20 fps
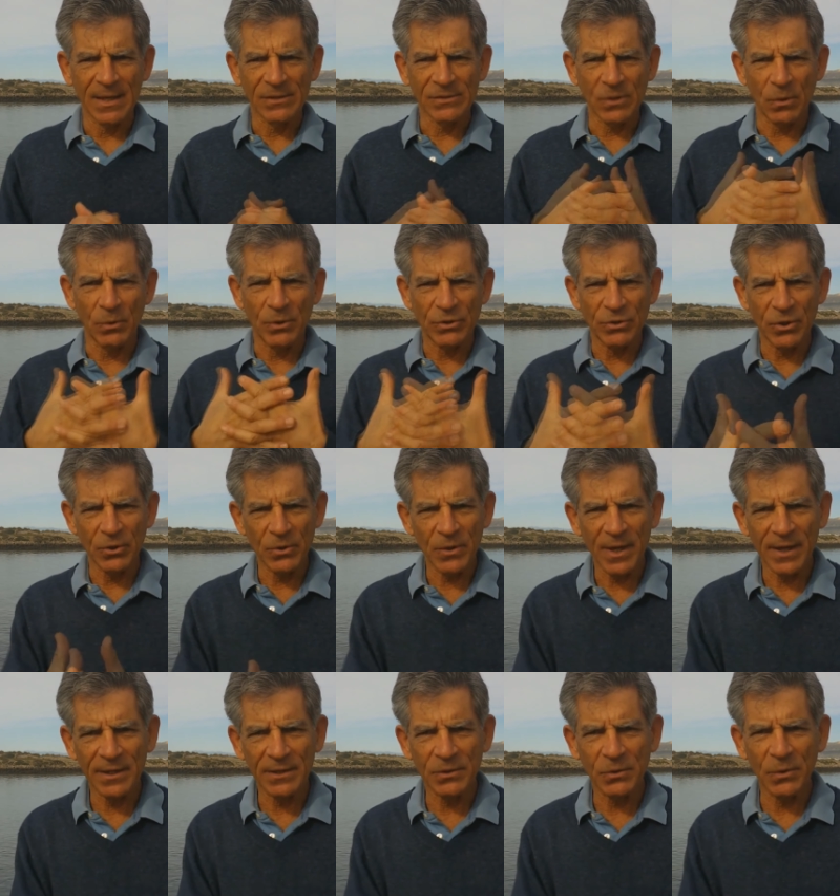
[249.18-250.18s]
So we show you
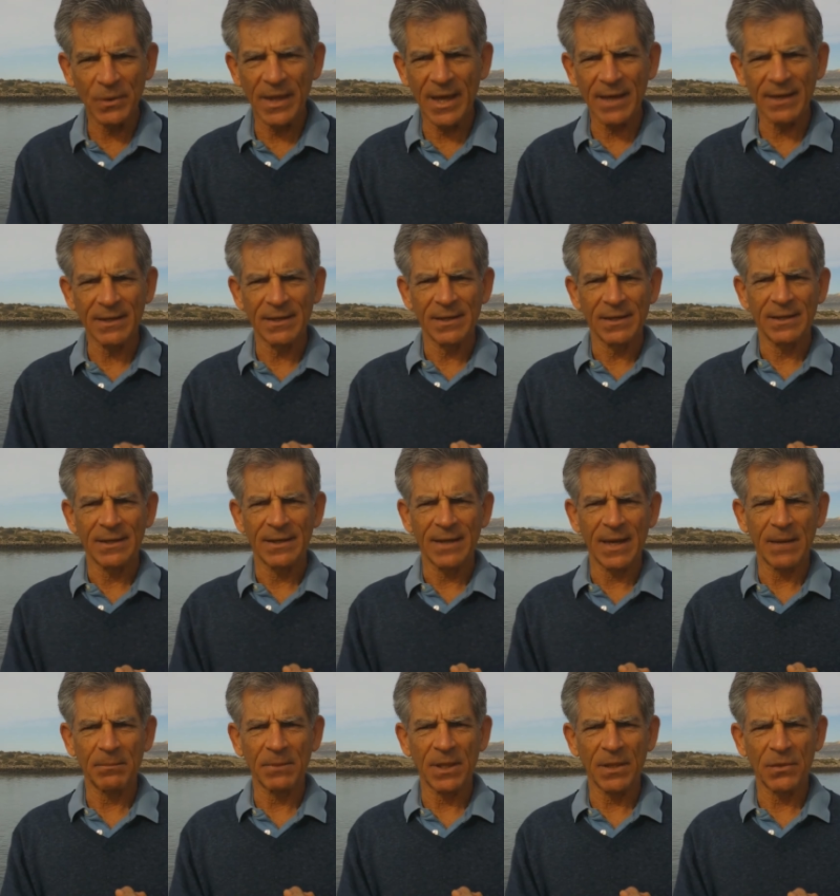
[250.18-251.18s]
how to do that,
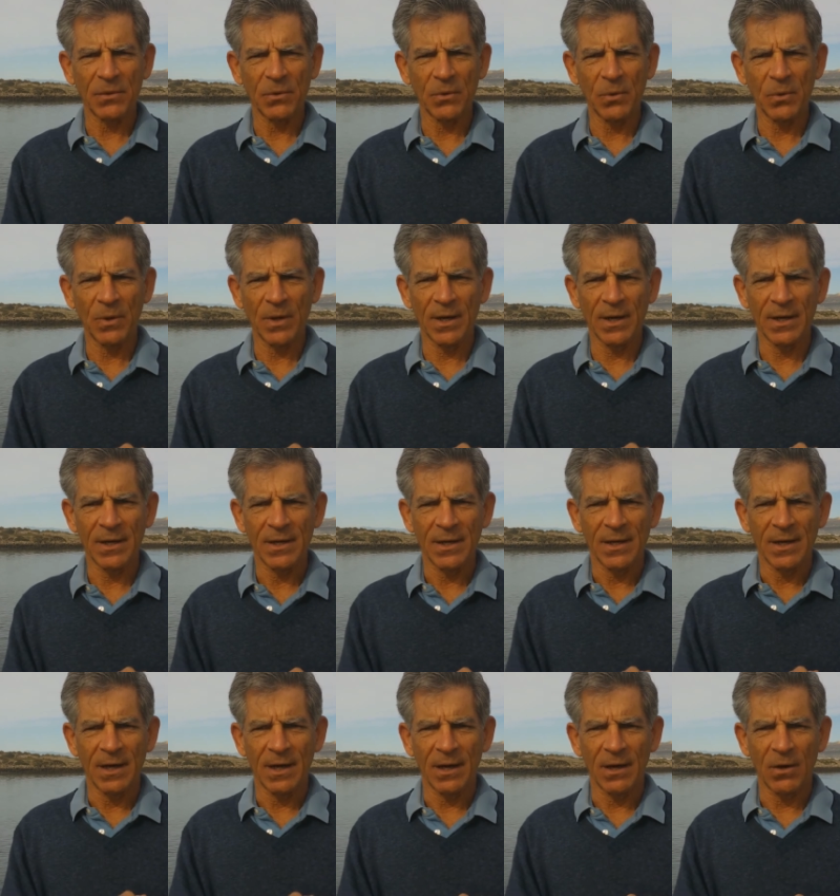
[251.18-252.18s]
mainly through a, uh,
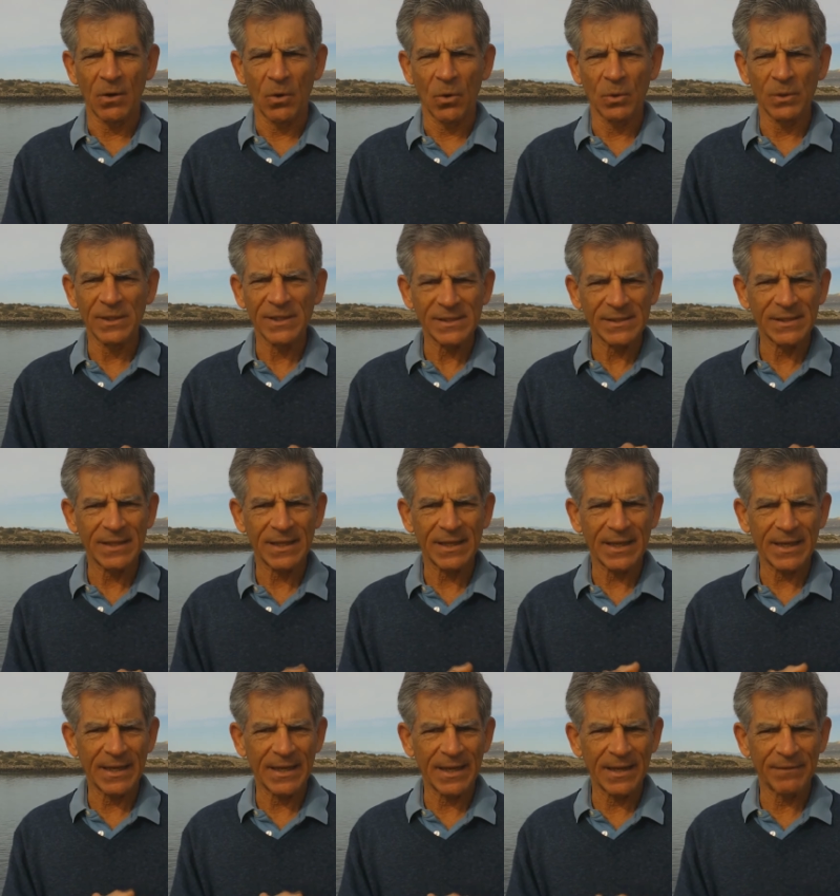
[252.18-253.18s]
a holistic
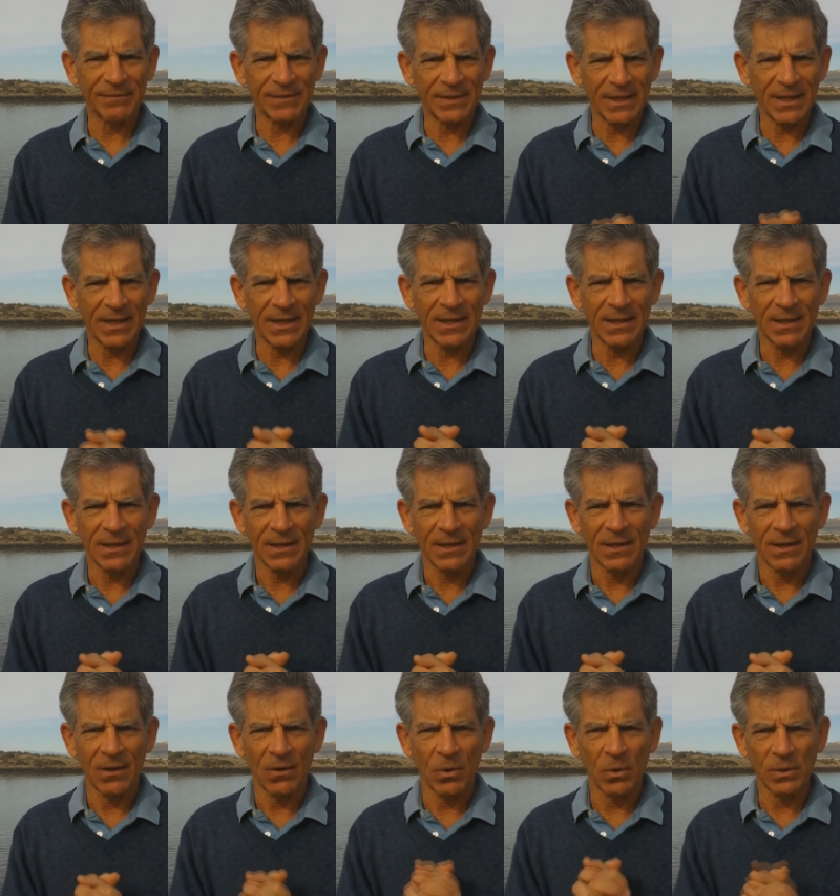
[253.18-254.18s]
EFT,
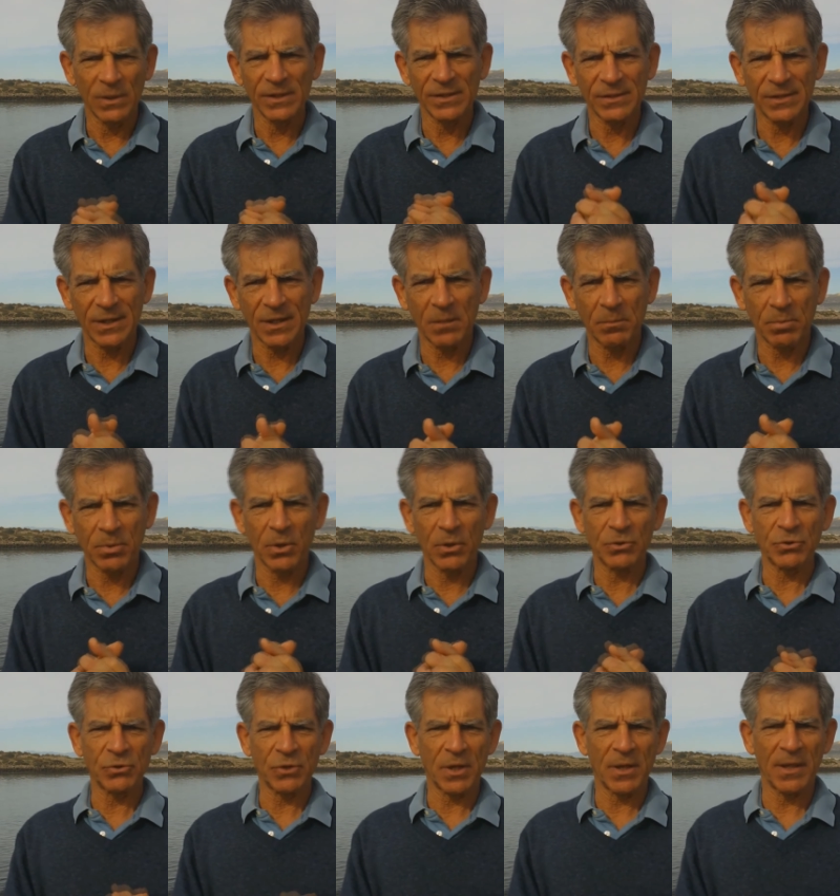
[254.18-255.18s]
a holistic
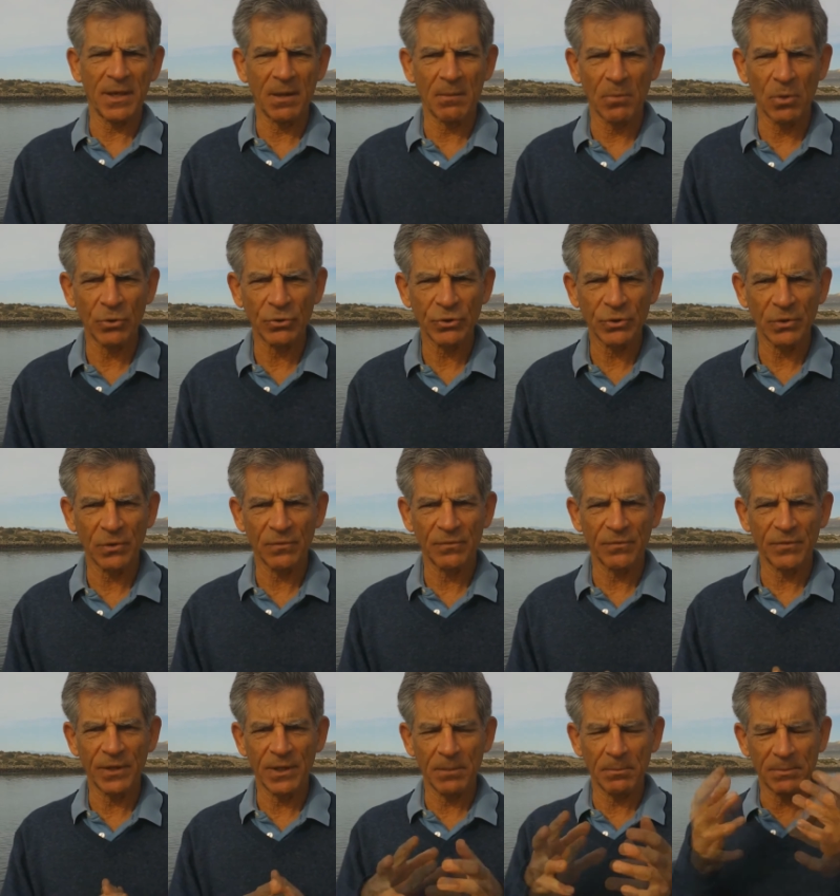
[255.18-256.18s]
approach to the emotional
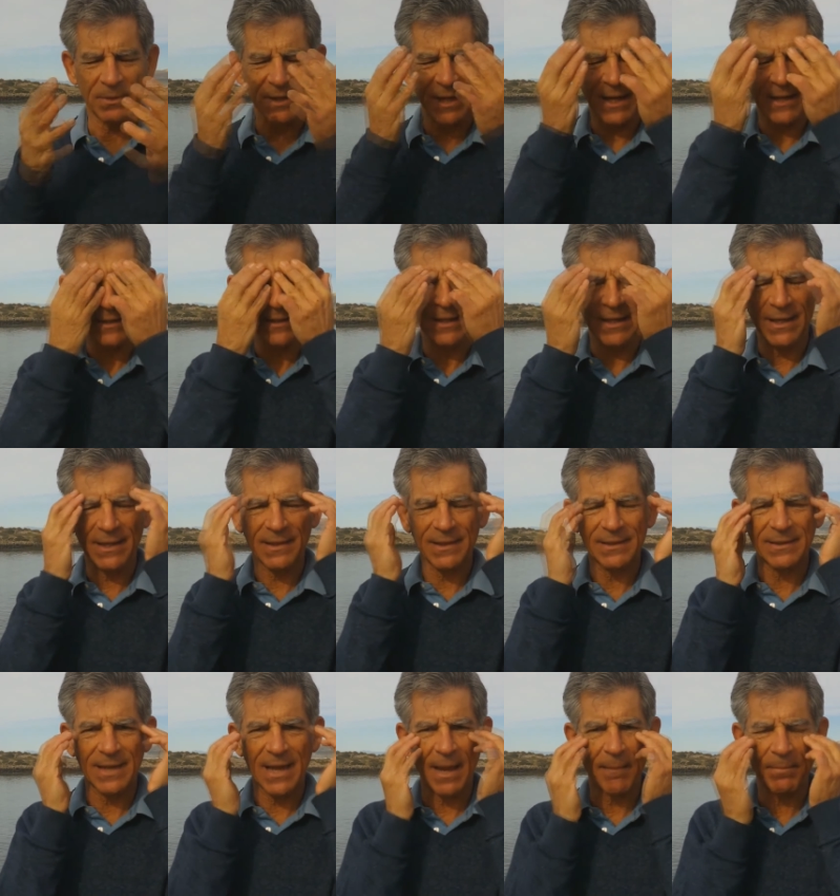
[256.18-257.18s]
freedom technique,
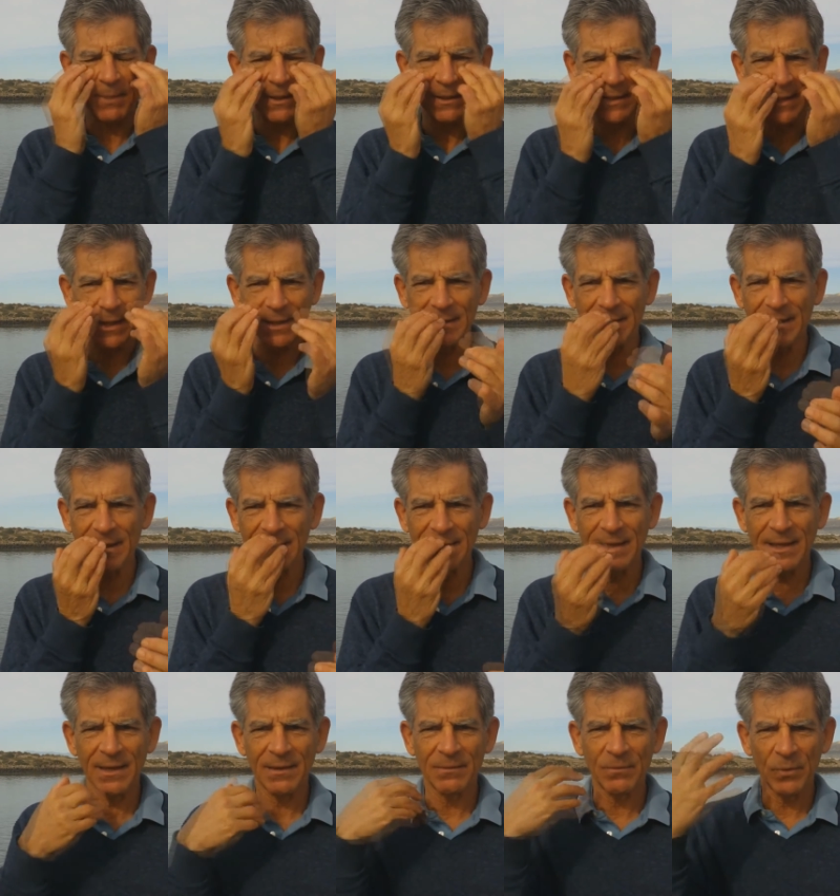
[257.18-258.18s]
the tapping technique
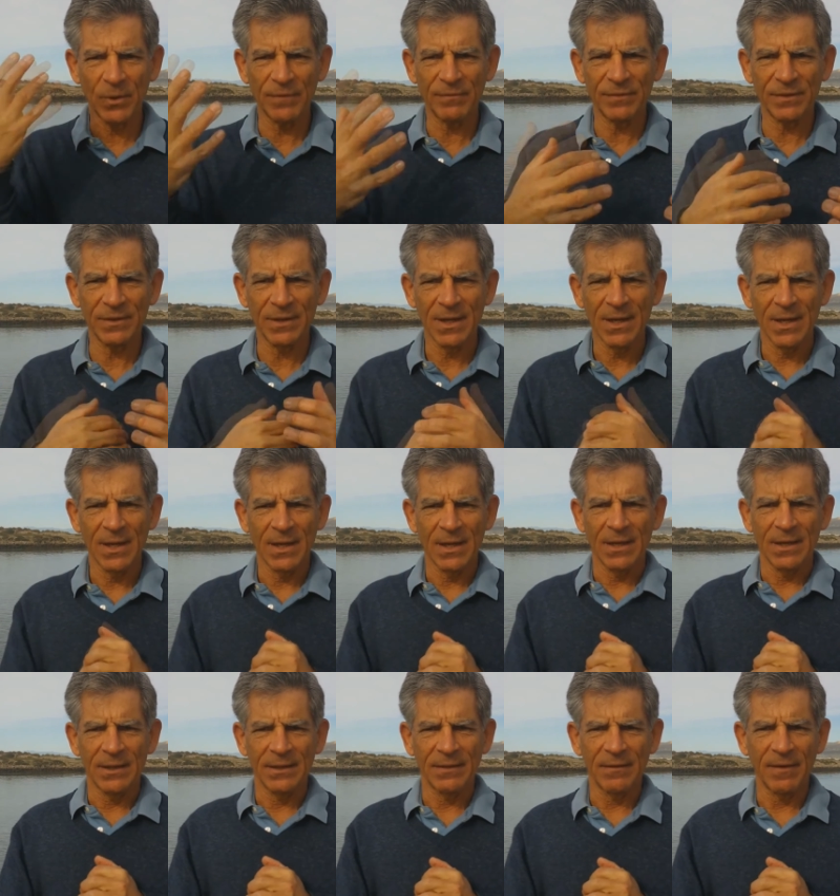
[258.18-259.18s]
that
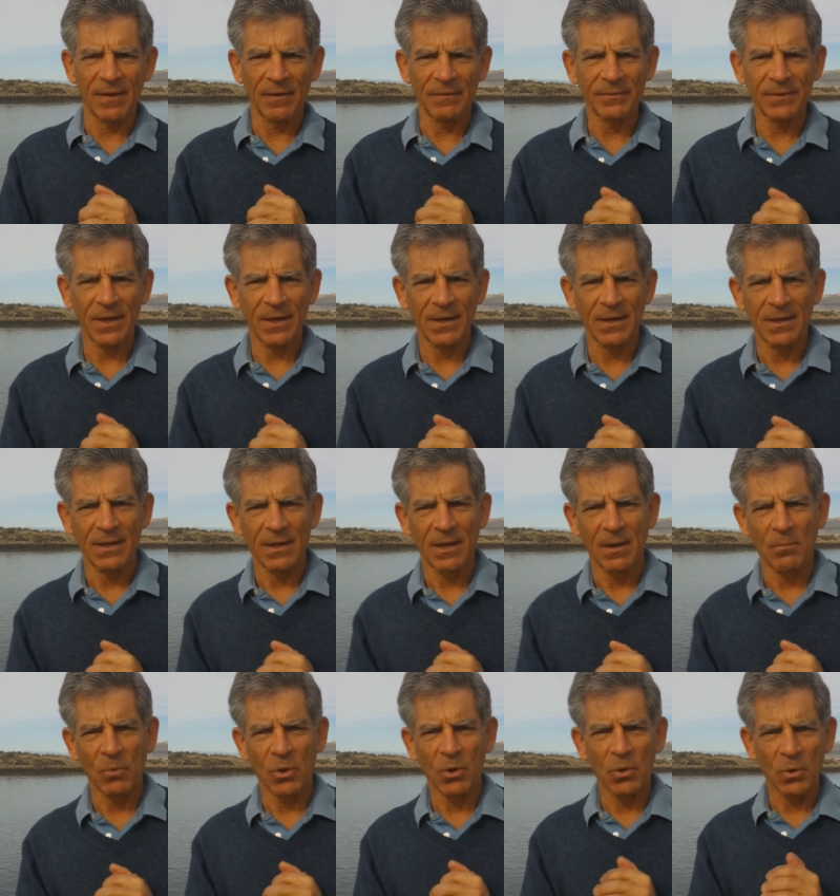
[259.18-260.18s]
we've developed
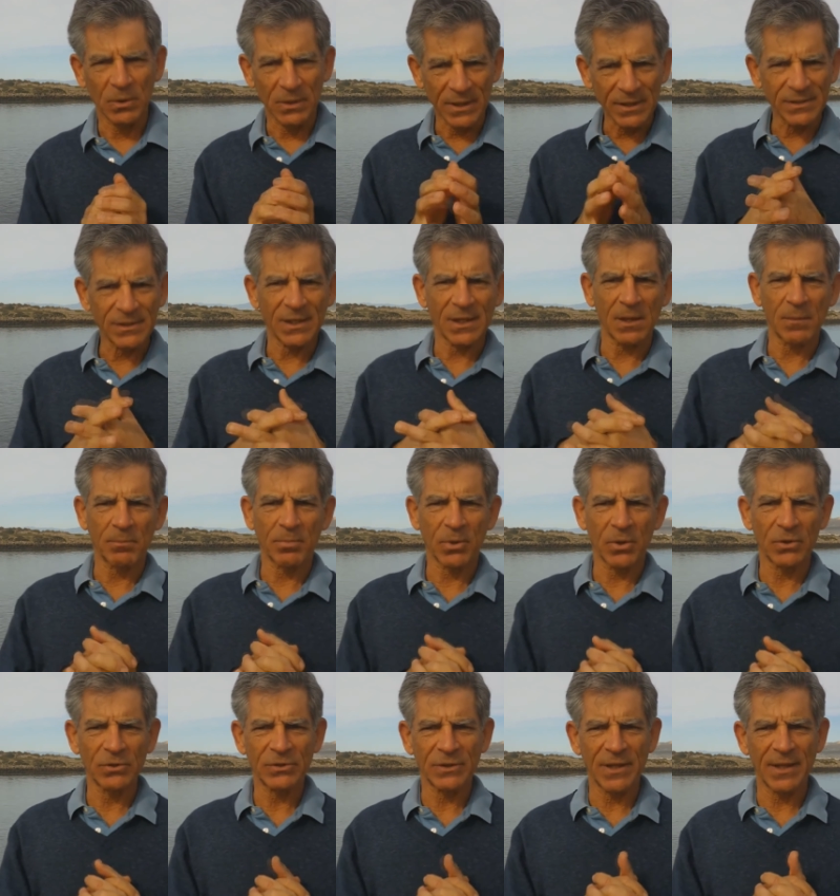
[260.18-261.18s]
a more holistic
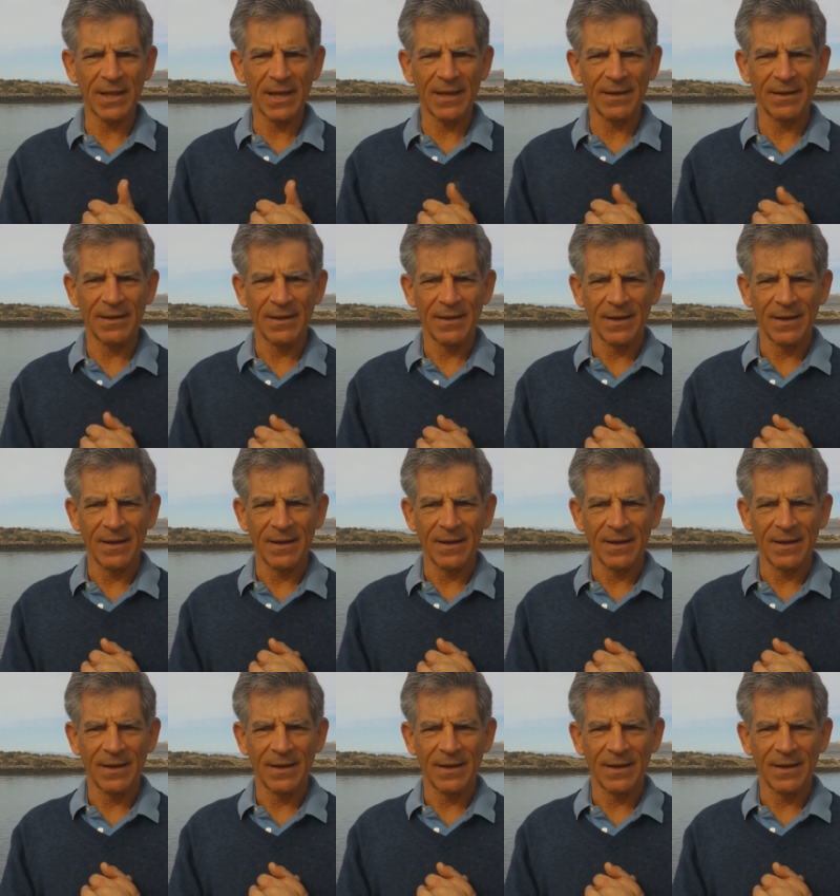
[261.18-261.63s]
approach to that